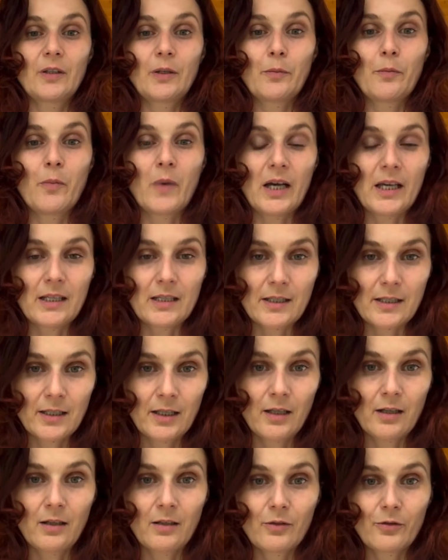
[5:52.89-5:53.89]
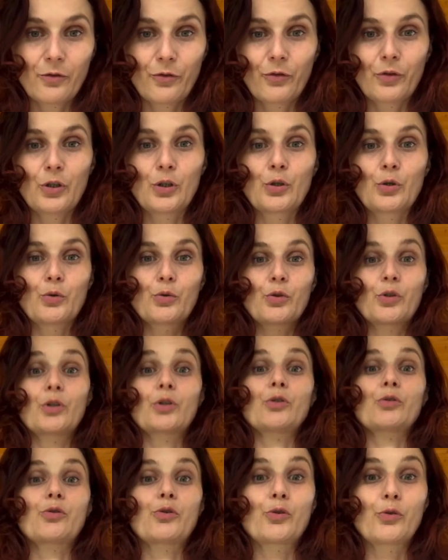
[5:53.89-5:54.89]
myself in
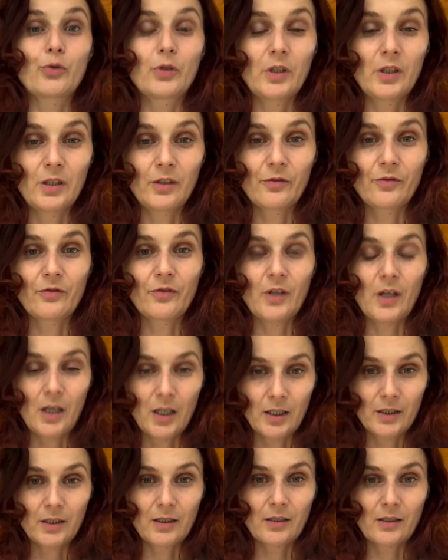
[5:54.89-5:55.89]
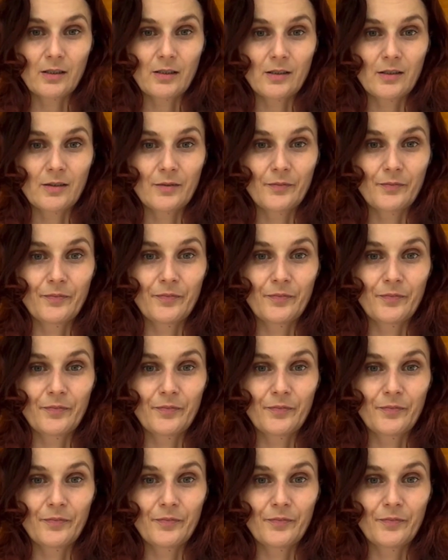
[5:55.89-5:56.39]
order to give others.